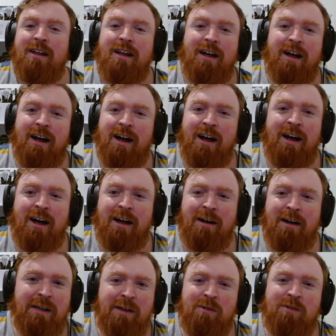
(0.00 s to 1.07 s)

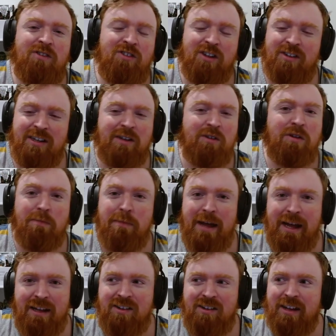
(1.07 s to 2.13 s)
It was a
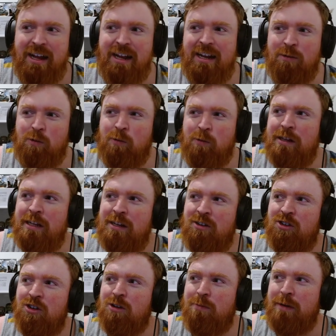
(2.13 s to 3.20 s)
mess, and it really
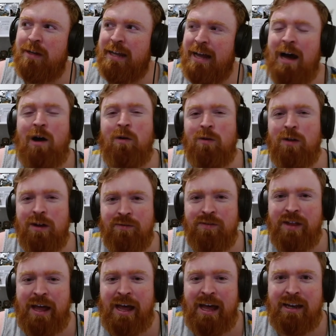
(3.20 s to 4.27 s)
took me out of
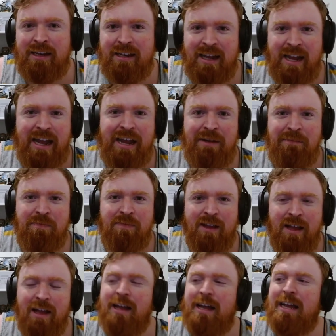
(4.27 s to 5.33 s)
that game.
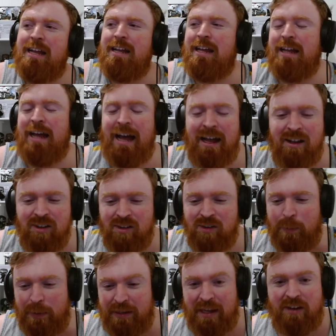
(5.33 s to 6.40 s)
It has
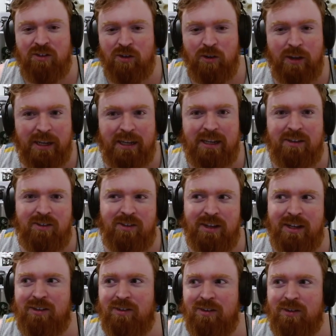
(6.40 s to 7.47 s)
potential, like
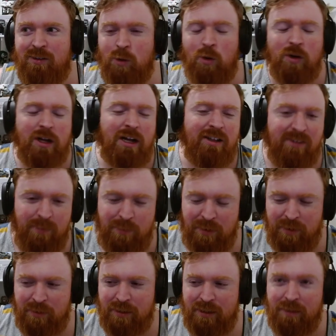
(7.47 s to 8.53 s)
it's cool
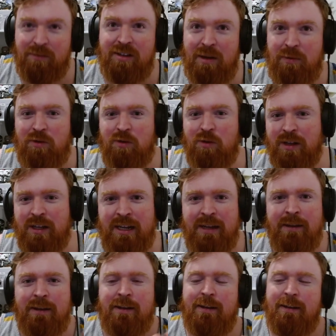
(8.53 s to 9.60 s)

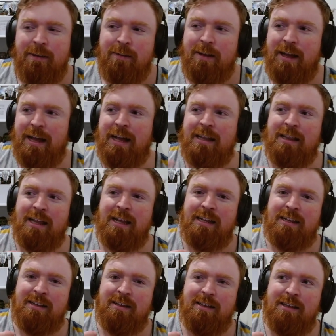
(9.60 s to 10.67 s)
conceptually, and
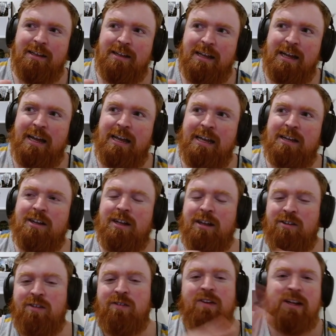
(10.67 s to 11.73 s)
like
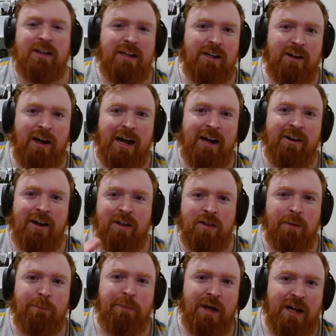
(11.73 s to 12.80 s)
if you iron out
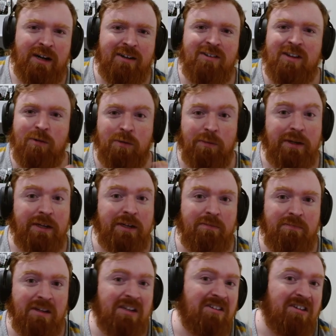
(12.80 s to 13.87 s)
the bugs, it would be
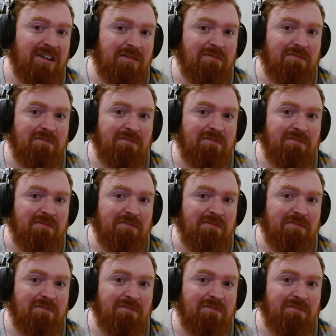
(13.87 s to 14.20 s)
decent.